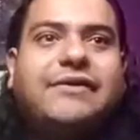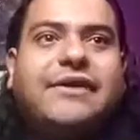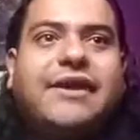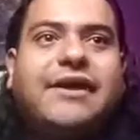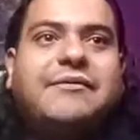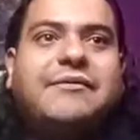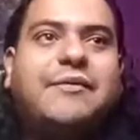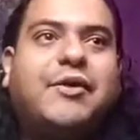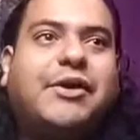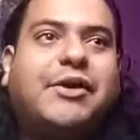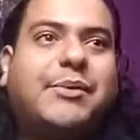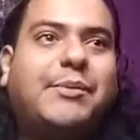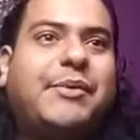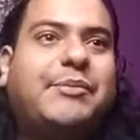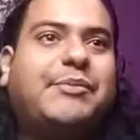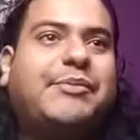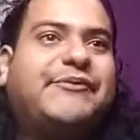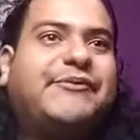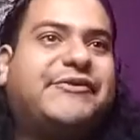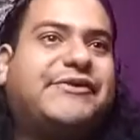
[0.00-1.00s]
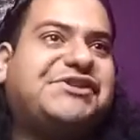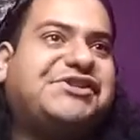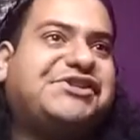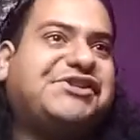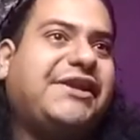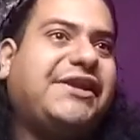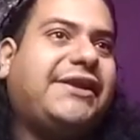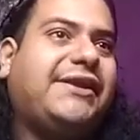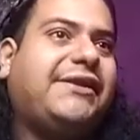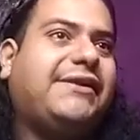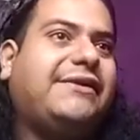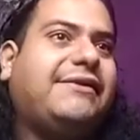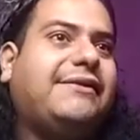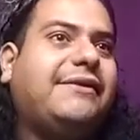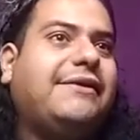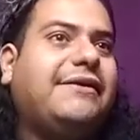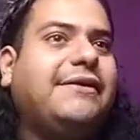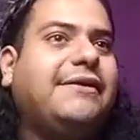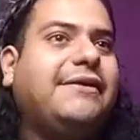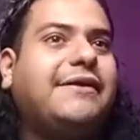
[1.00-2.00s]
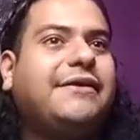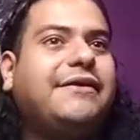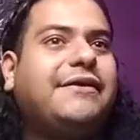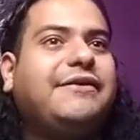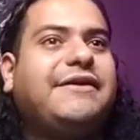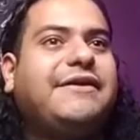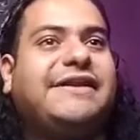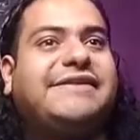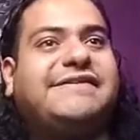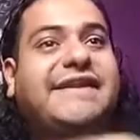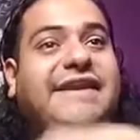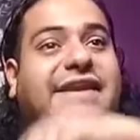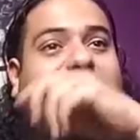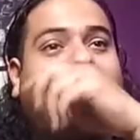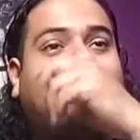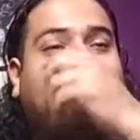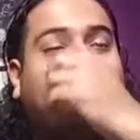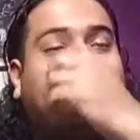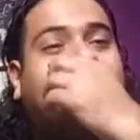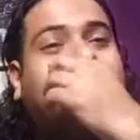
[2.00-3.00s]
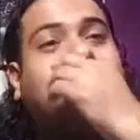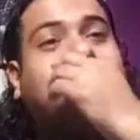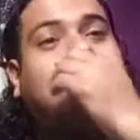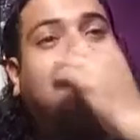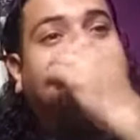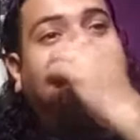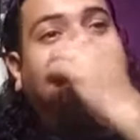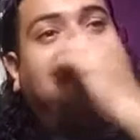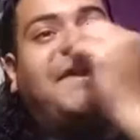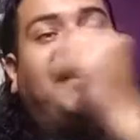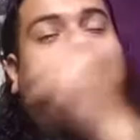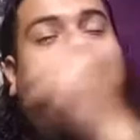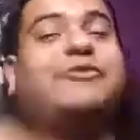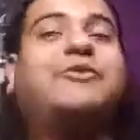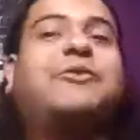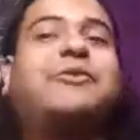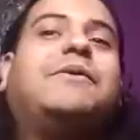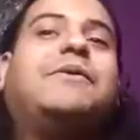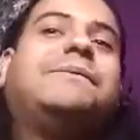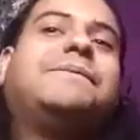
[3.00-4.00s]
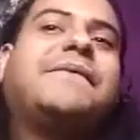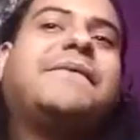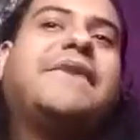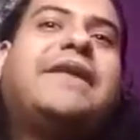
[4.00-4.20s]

You get them, hook them up with free shit. You get tickets. It was cool.